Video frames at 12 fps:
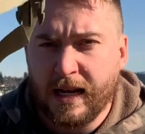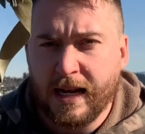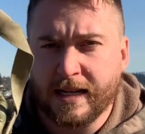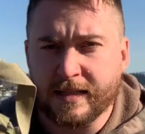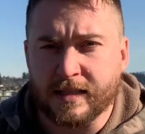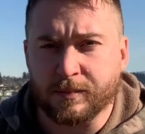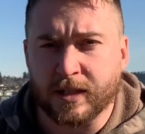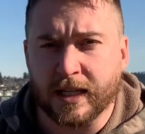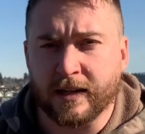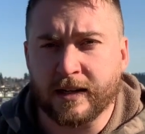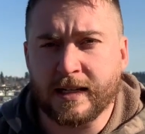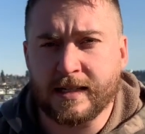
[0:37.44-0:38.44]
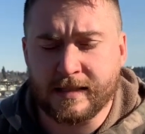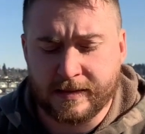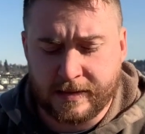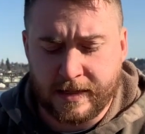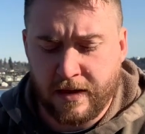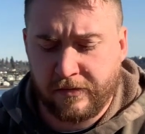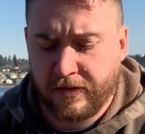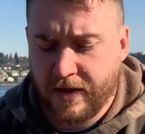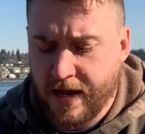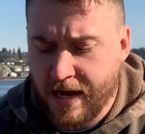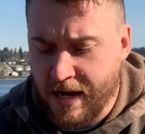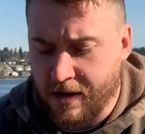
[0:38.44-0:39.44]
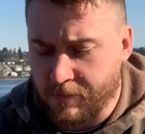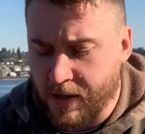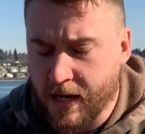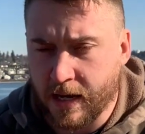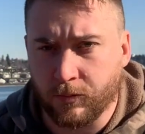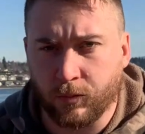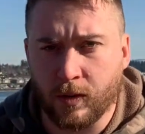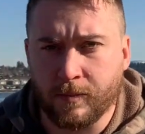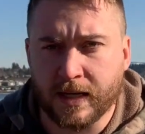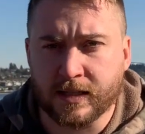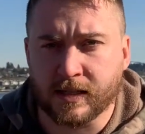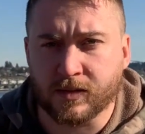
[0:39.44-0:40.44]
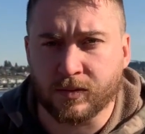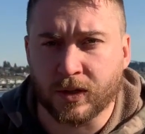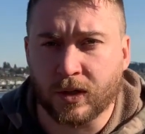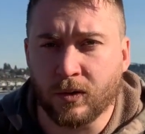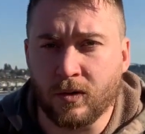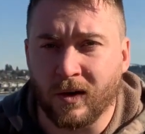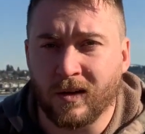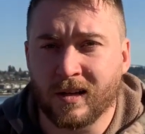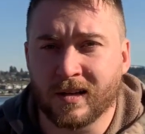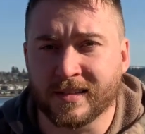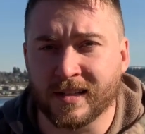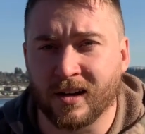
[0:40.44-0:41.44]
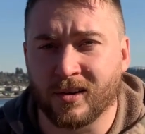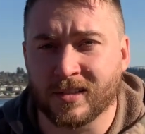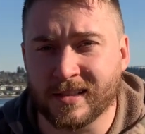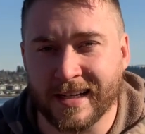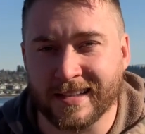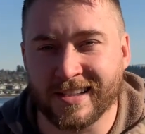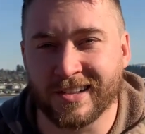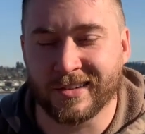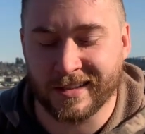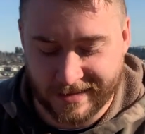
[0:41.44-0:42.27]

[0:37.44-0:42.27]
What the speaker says: and similarities and stuff, and what makes this one cool. So stay tuned.